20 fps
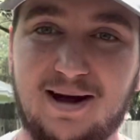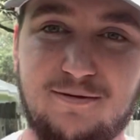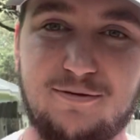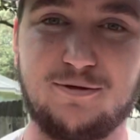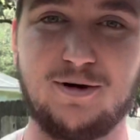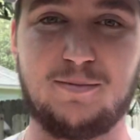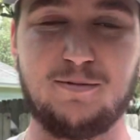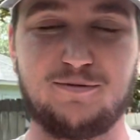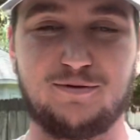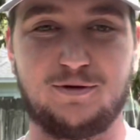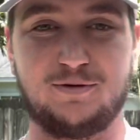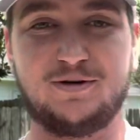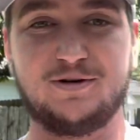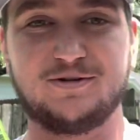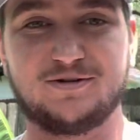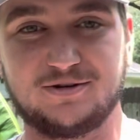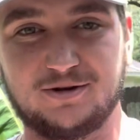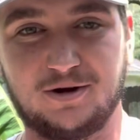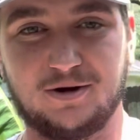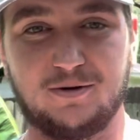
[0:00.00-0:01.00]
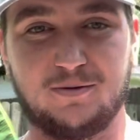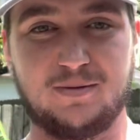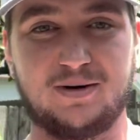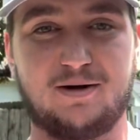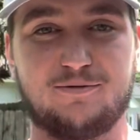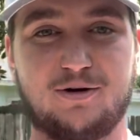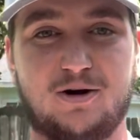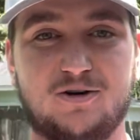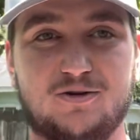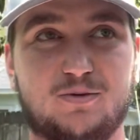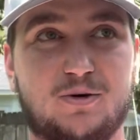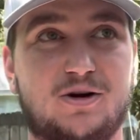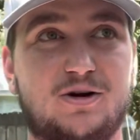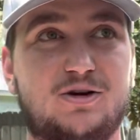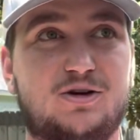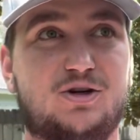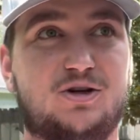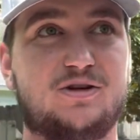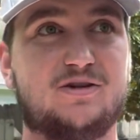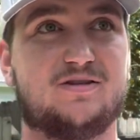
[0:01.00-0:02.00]
from a few years ago whenever I was
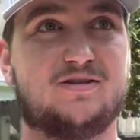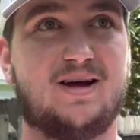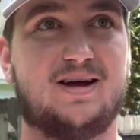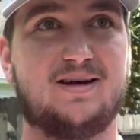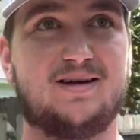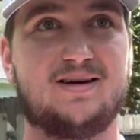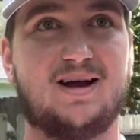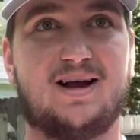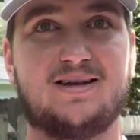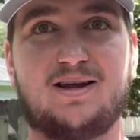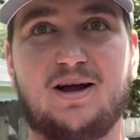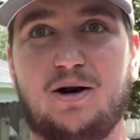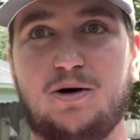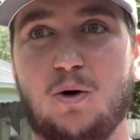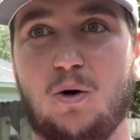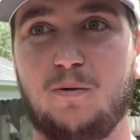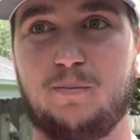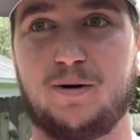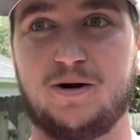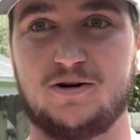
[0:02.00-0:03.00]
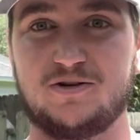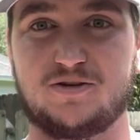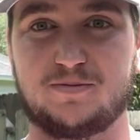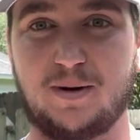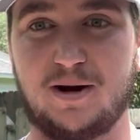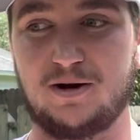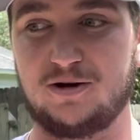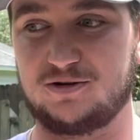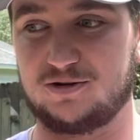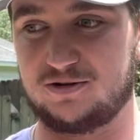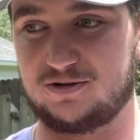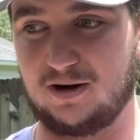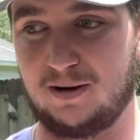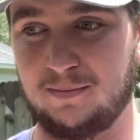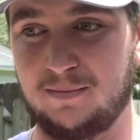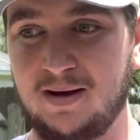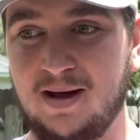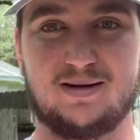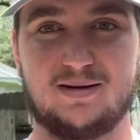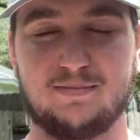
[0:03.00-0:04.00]
wearing just like an old pair of Sperry's or
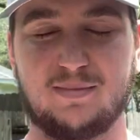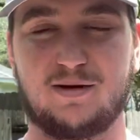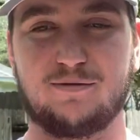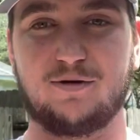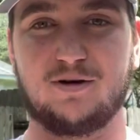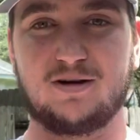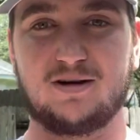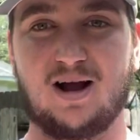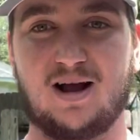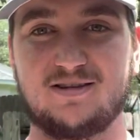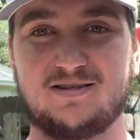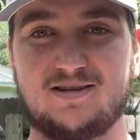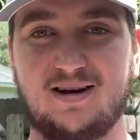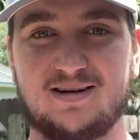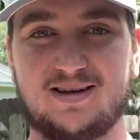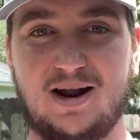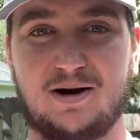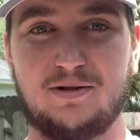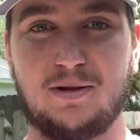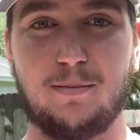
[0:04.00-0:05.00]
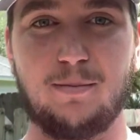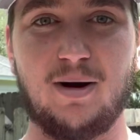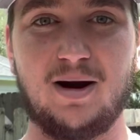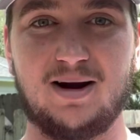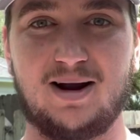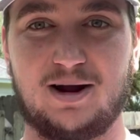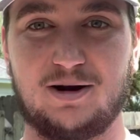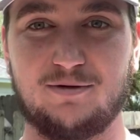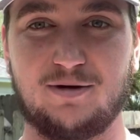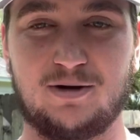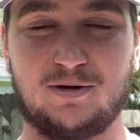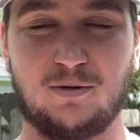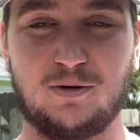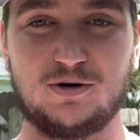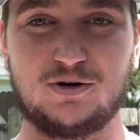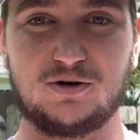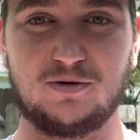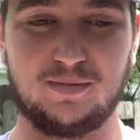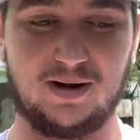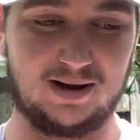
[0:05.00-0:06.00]
something. My foot got stuck down in the mud like around an
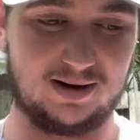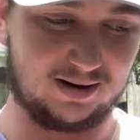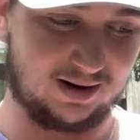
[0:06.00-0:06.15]
oyster bed,